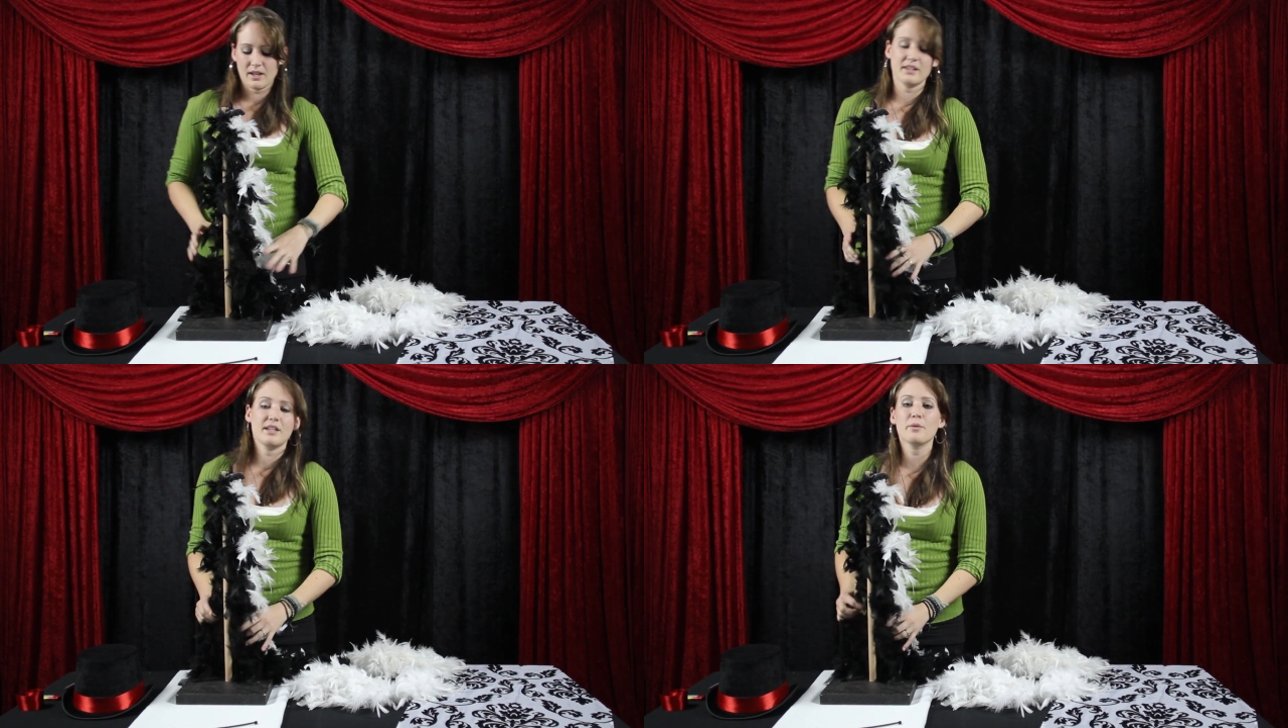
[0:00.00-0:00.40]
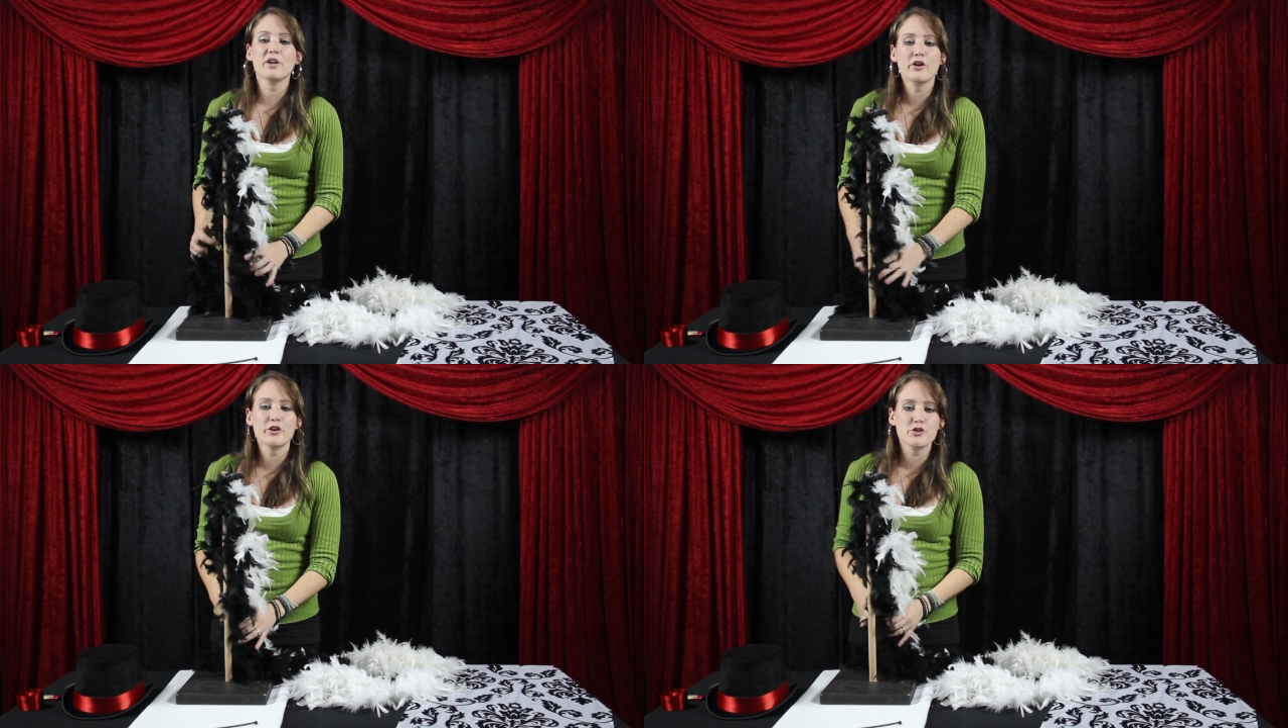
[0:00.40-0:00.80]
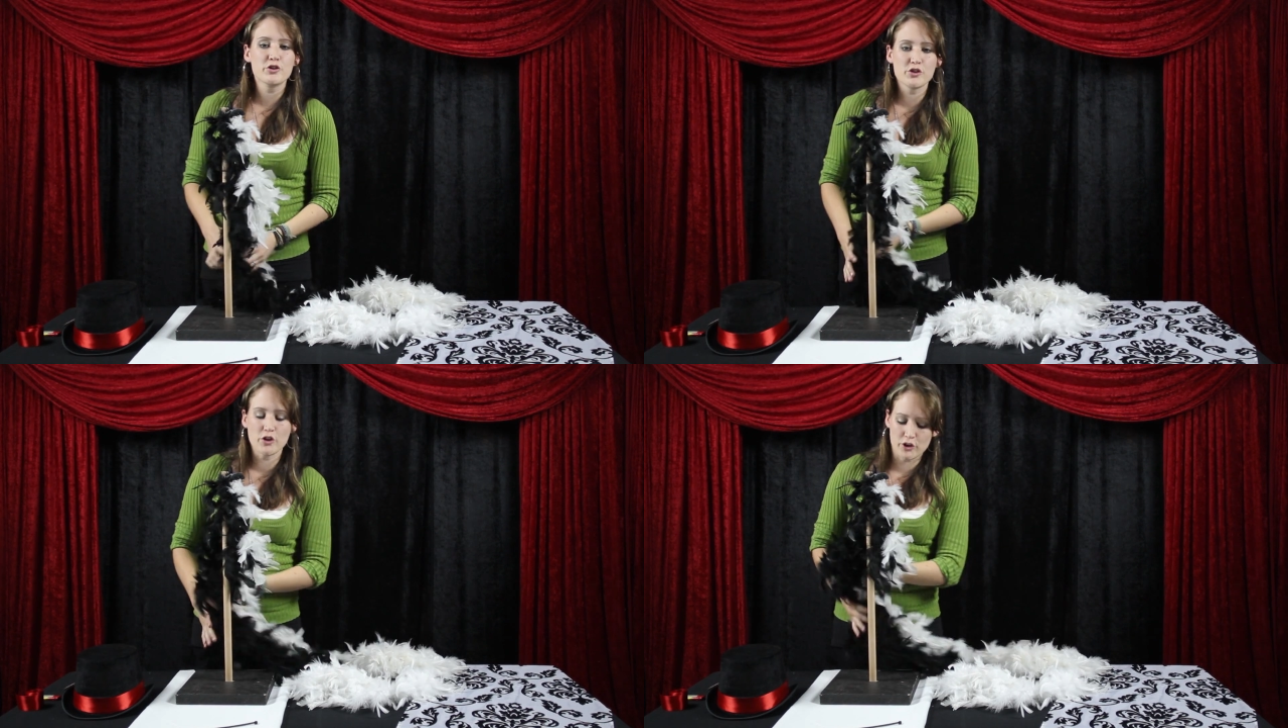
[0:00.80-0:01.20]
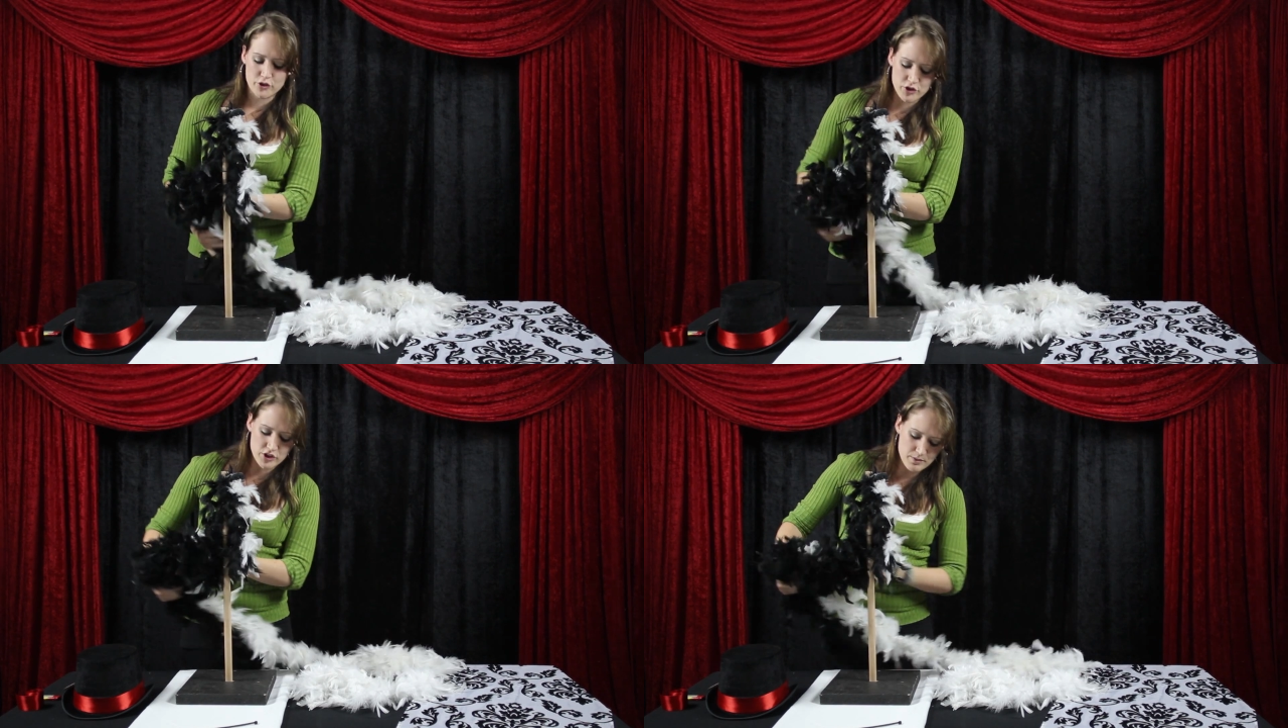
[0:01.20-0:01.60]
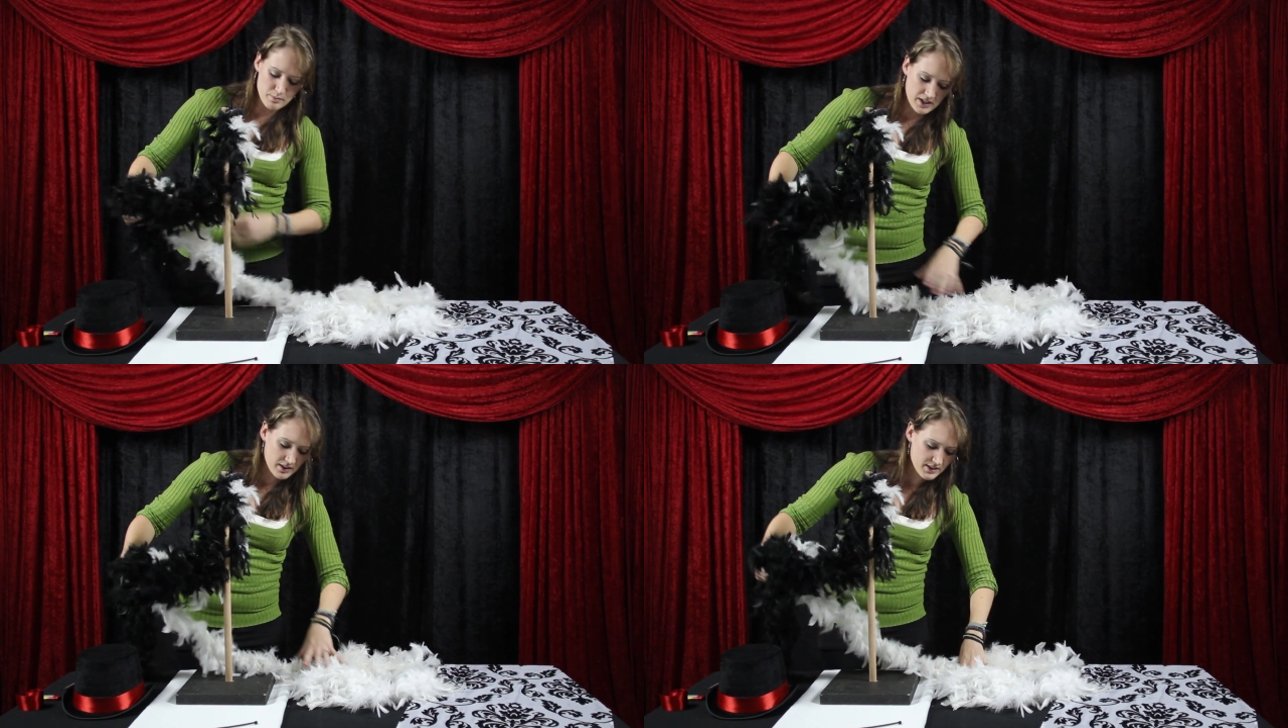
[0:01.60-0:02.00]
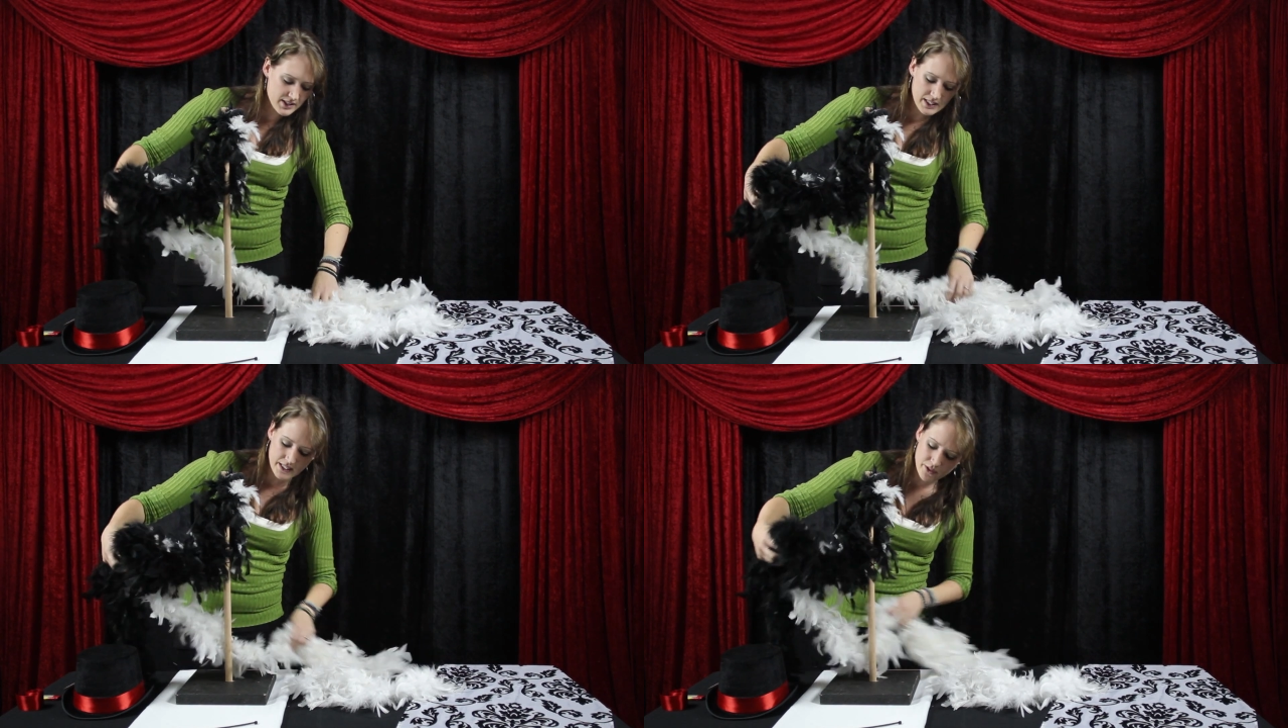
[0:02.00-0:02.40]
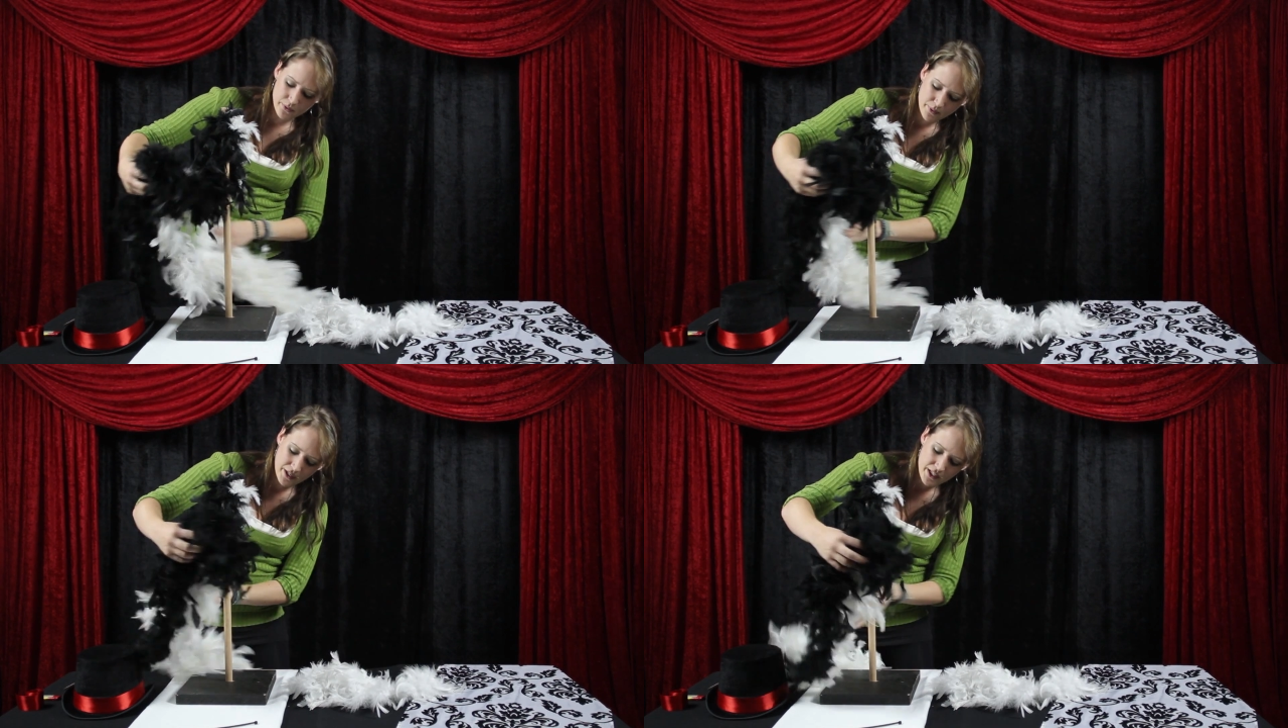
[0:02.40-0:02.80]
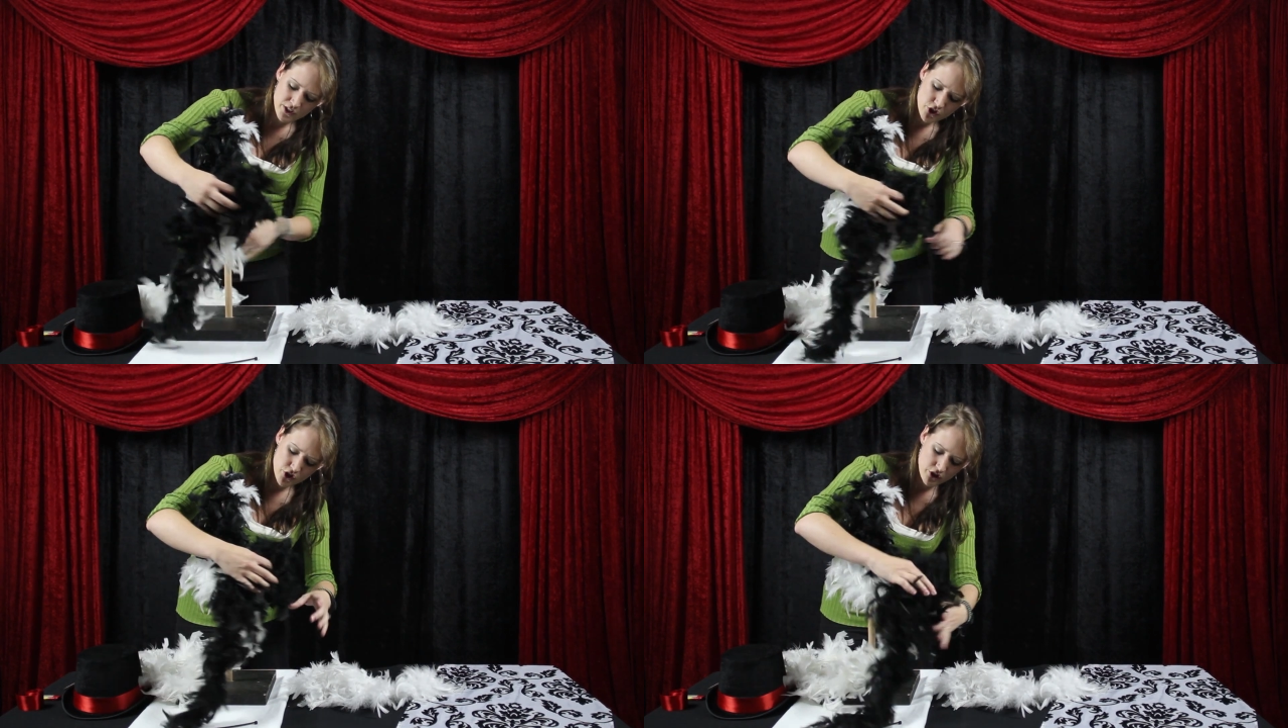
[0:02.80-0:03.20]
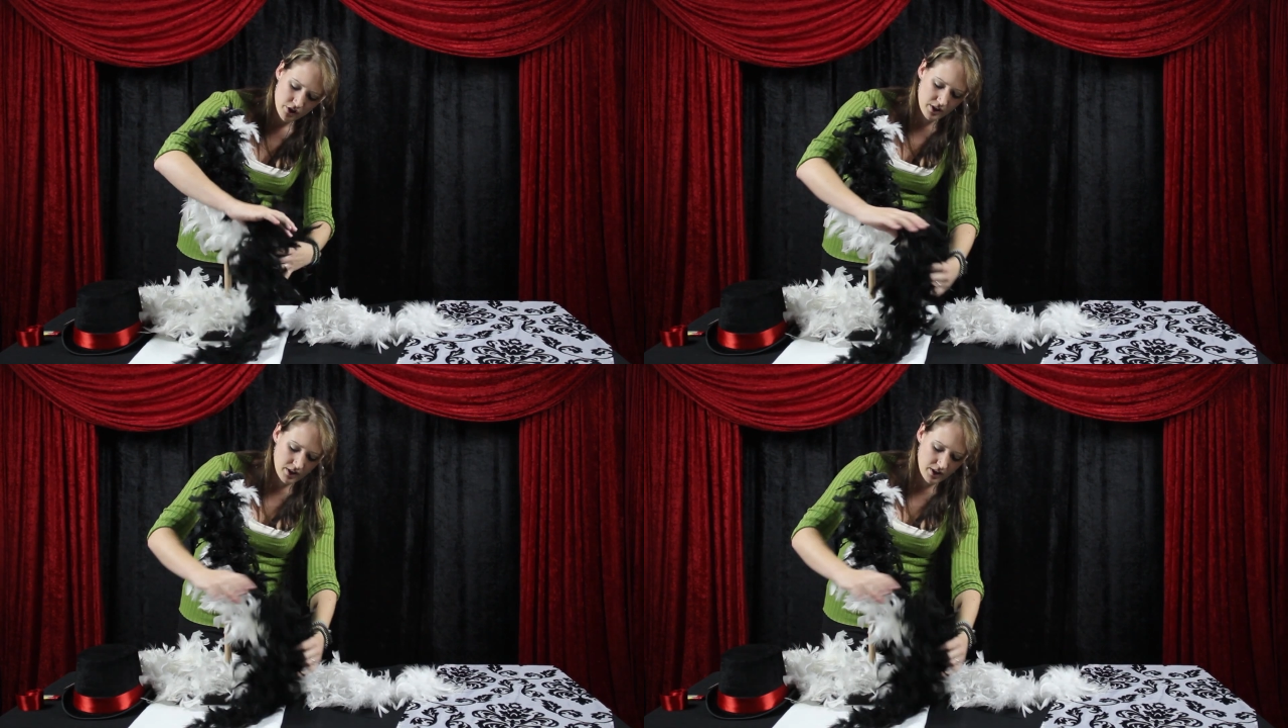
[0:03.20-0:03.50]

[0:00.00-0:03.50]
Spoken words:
and then we're going to start to just basically arrange